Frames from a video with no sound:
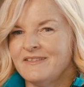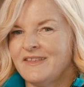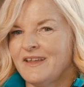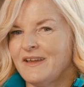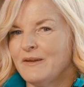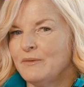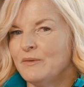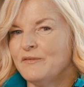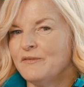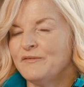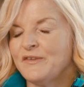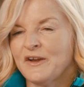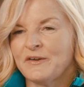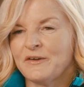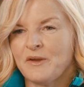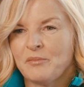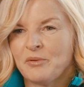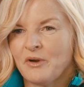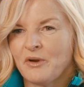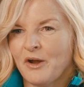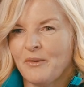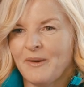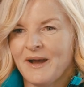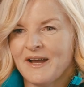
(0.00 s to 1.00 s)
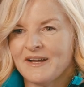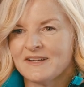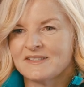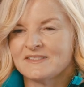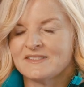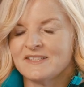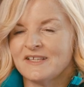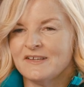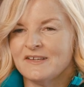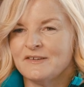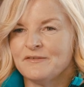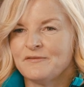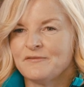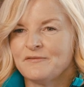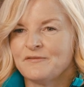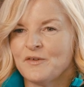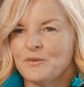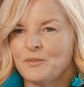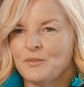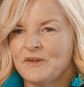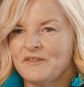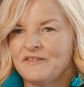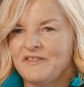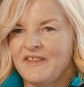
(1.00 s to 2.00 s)
They were very proactive
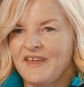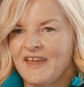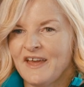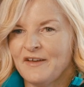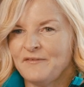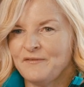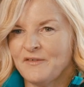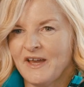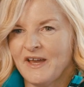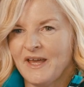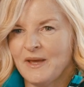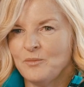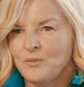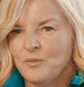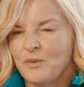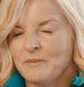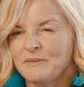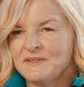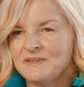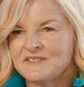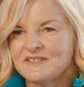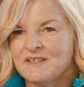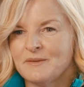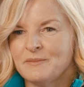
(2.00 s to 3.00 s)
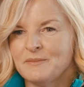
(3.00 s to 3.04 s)
with the FIM Women's